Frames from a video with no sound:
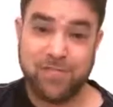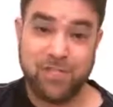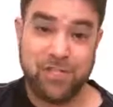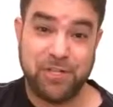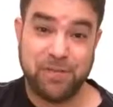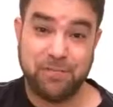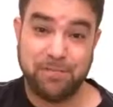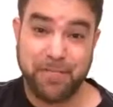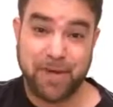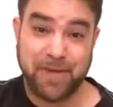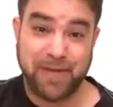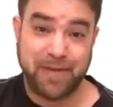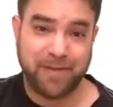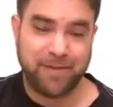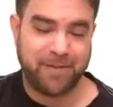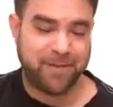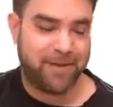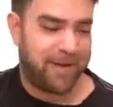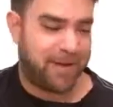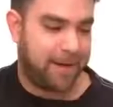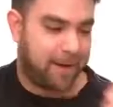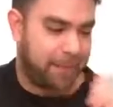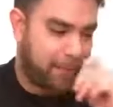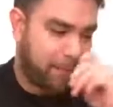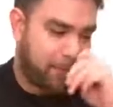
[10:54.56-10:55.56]
G minor
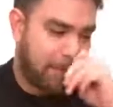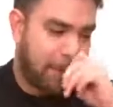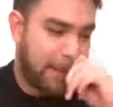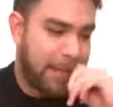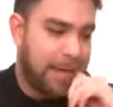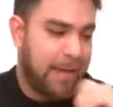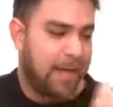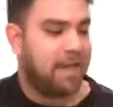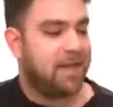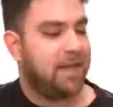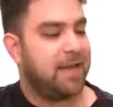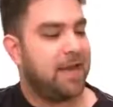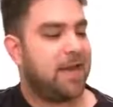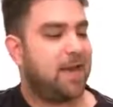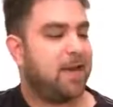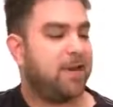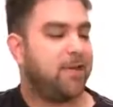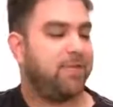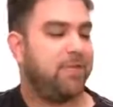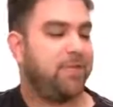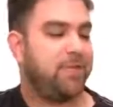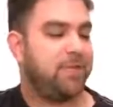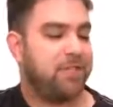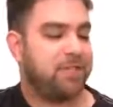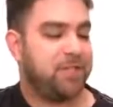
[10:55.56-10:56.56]
here.
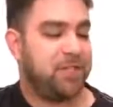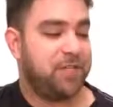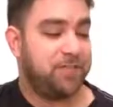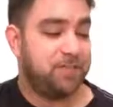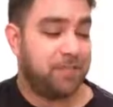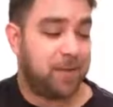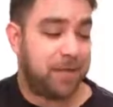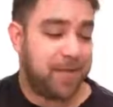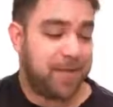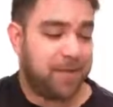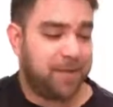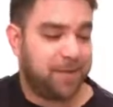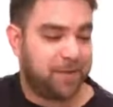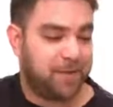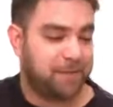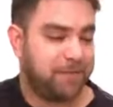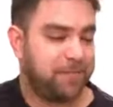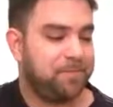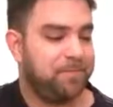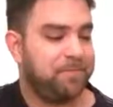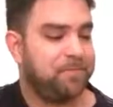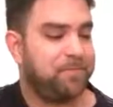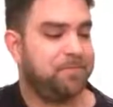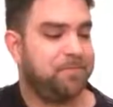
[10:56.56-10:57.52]
Now for G minor,